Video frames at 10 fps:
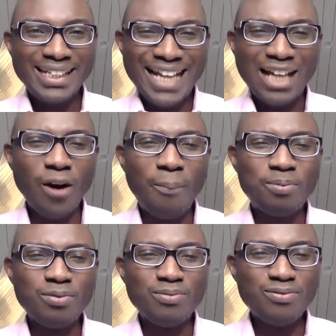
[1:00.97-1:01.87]
they are not
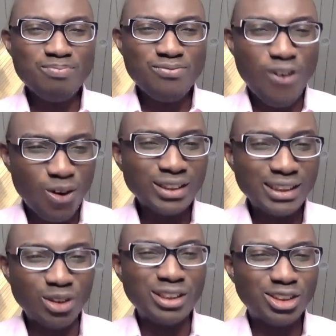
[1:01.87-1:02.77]

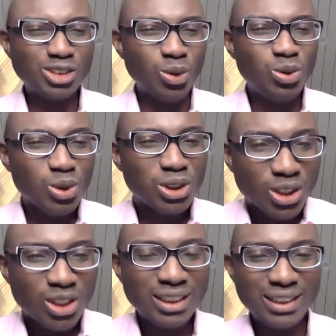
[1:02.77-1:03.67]
focusing on the
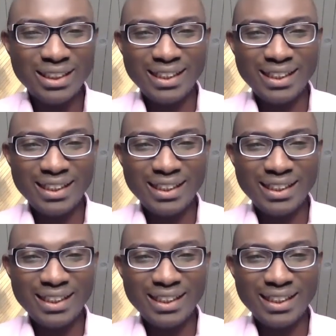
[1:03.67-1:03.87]
solution